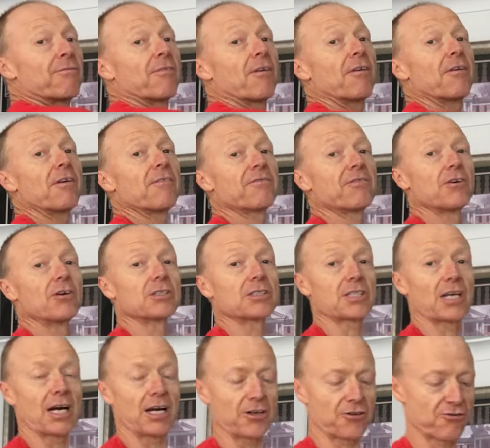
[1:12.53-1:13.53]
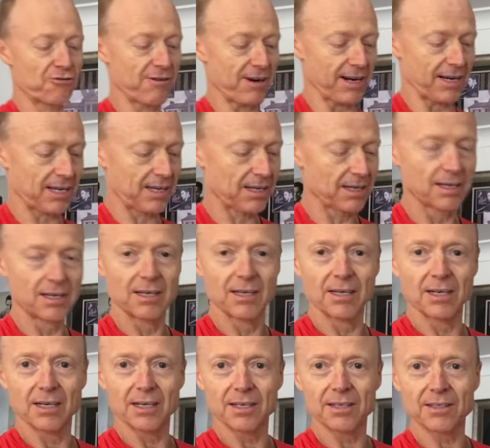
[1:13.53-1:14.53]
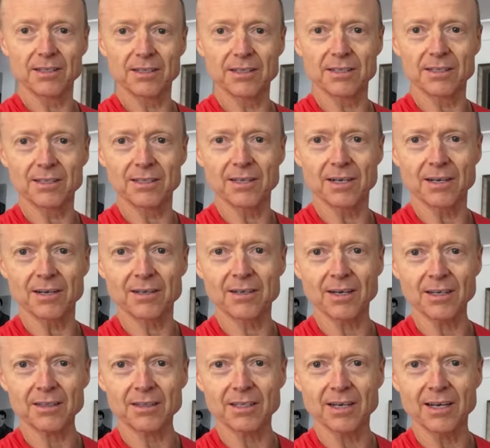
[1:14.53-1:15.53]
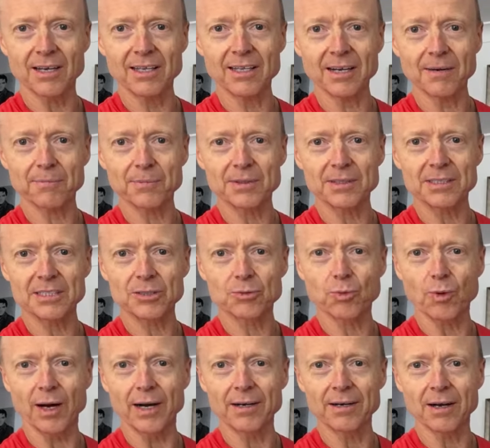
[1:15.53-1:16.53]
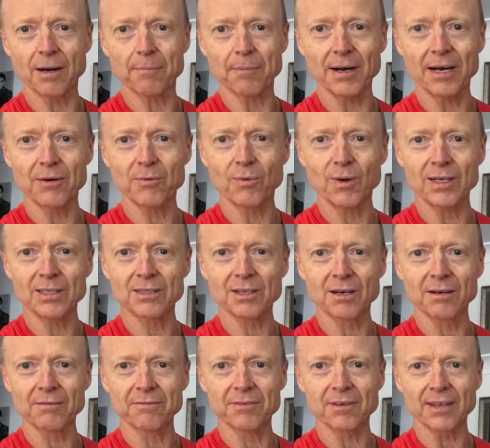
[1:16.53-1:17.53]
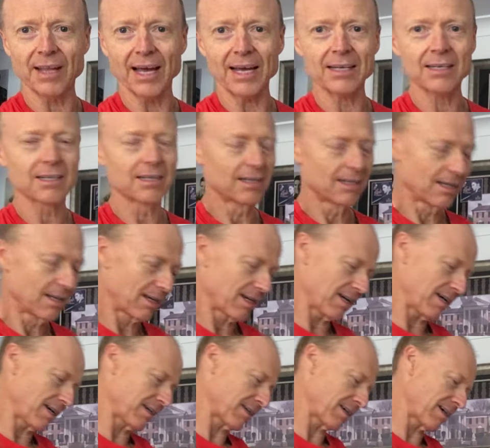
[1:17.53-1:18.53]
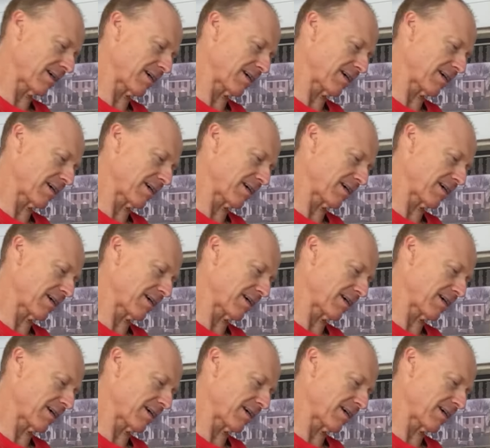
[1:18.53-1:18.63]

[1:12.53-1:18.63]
very first 8-track. I ended up with this one. I paid $1 for that at